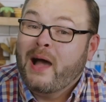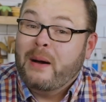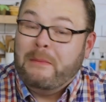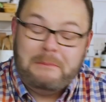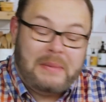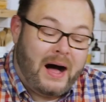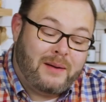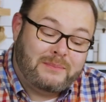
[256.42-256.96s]

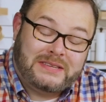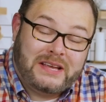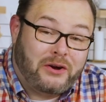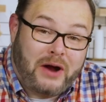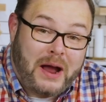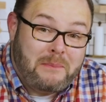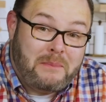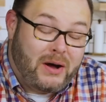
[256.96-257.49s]
Moms and
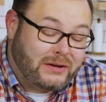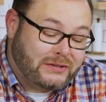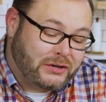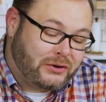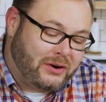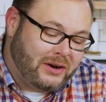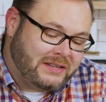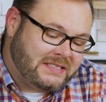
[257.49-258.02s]
grandmas
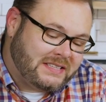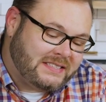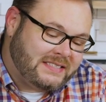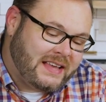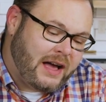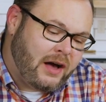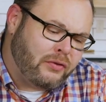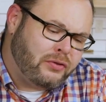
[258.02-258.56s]
across the
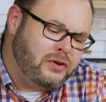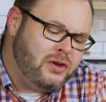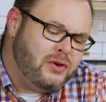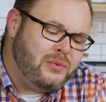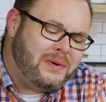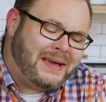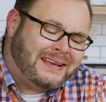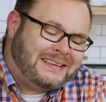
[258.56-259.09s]
South
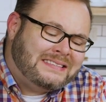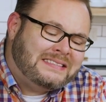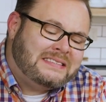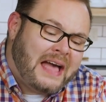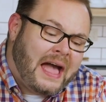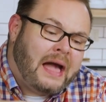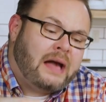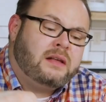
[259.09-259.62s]
knew
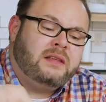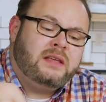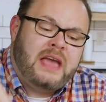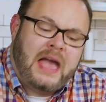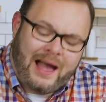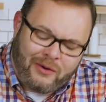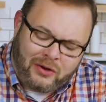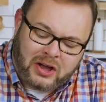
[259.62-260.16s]
exactly
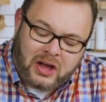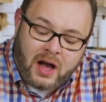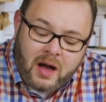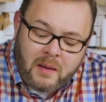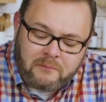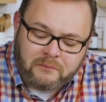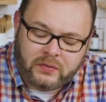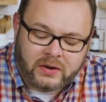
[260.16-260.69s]
how
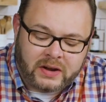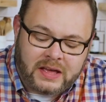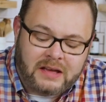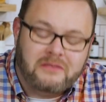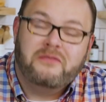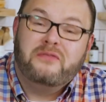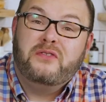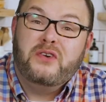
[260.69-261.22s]

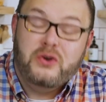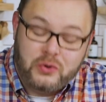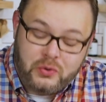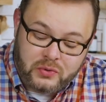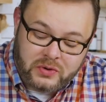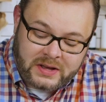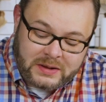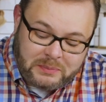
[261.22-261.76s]
comforting
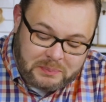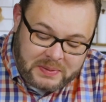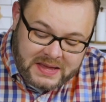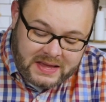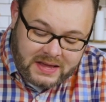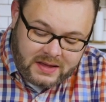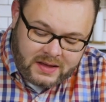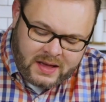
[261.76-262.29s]
food could
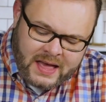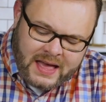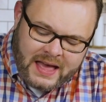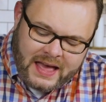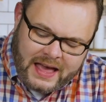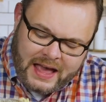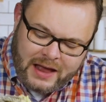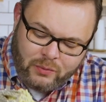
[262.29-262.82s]
be.
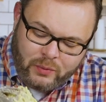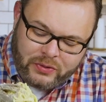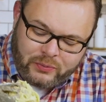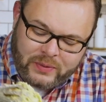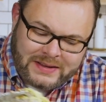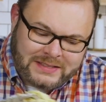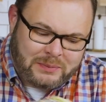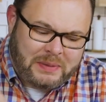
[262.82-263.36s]
And with
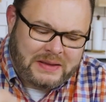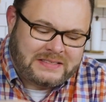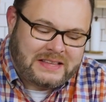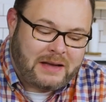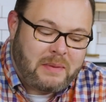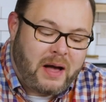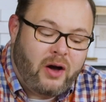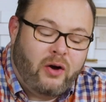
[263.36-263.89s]
recipes
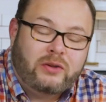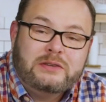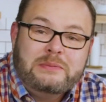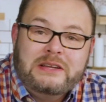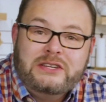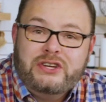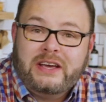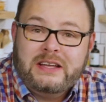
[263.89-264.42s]
like my
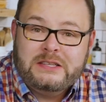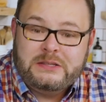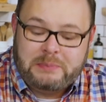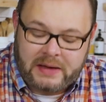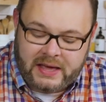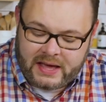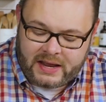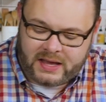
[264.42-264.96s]
ultimate chicken
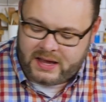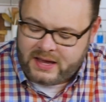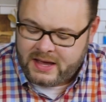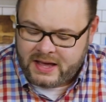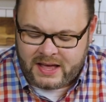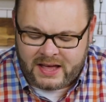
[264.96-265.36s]
spaghetti,